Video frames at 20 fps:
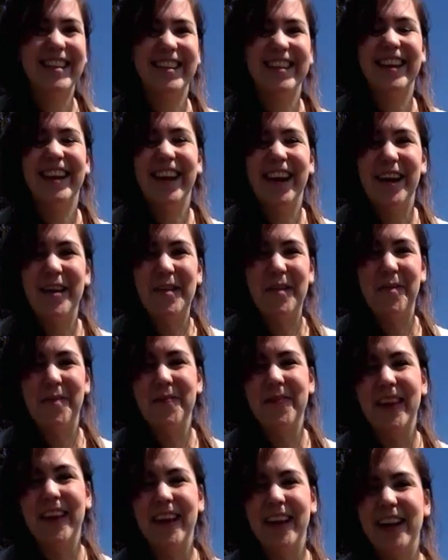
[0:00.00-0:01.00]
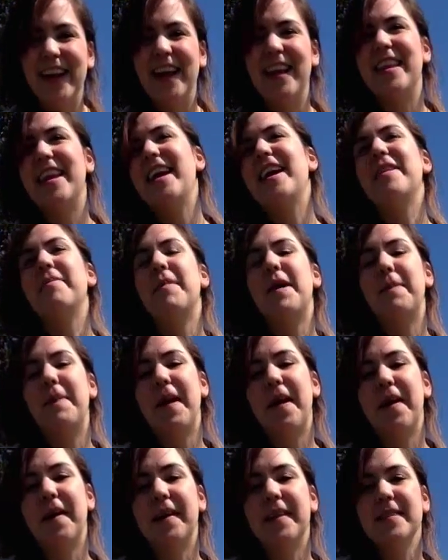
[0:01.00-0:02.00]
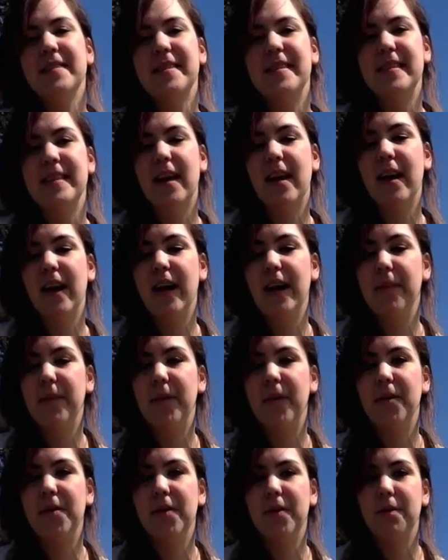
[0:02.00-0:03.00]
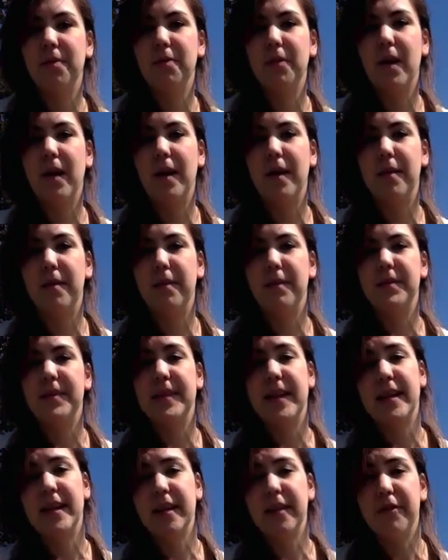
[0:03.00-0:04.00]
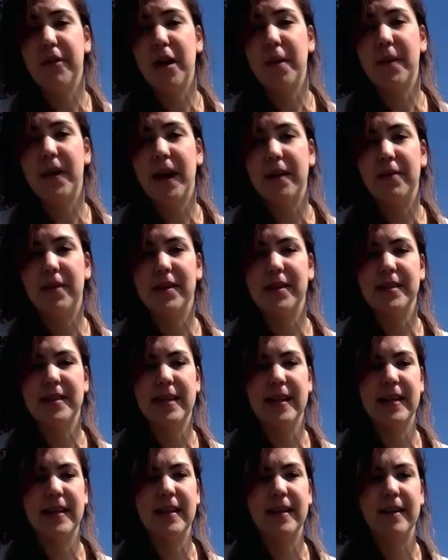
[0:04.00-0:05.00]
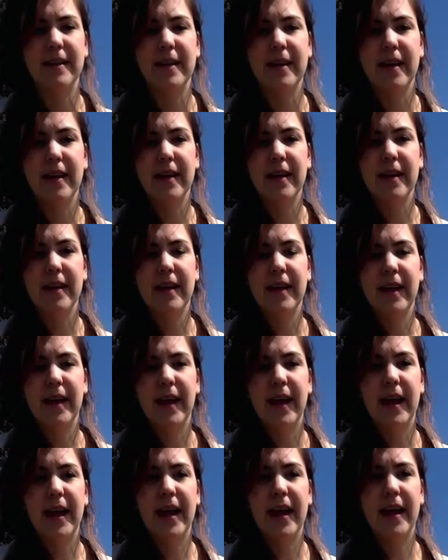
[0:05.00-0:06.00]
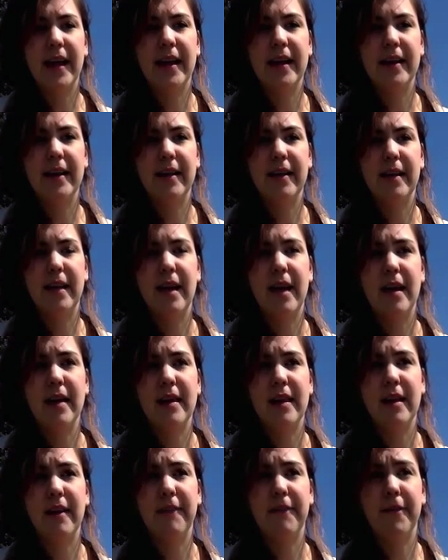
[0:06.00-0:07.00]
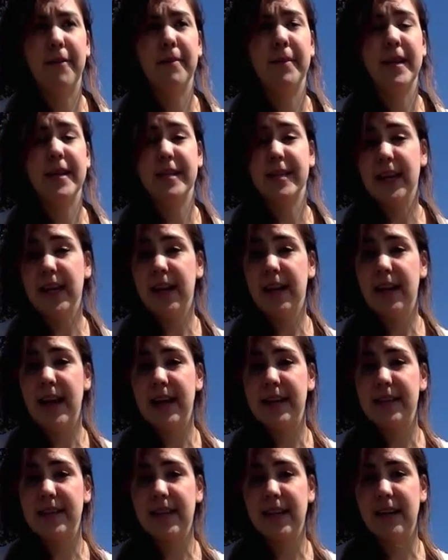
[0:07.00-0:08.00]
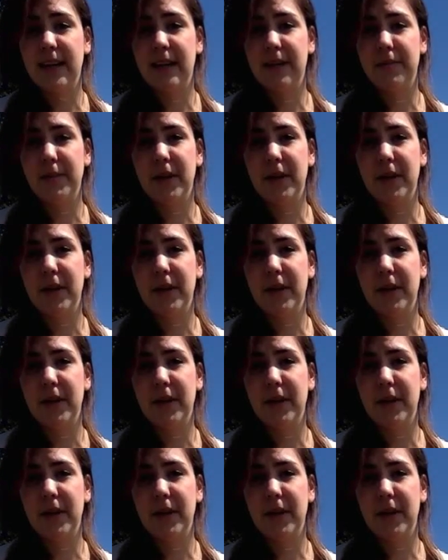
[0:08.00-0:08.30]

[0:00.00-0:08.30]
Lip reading: And then my parents are both Sandy and Robert Edwardson, and they're from Ketchikan, Alaska.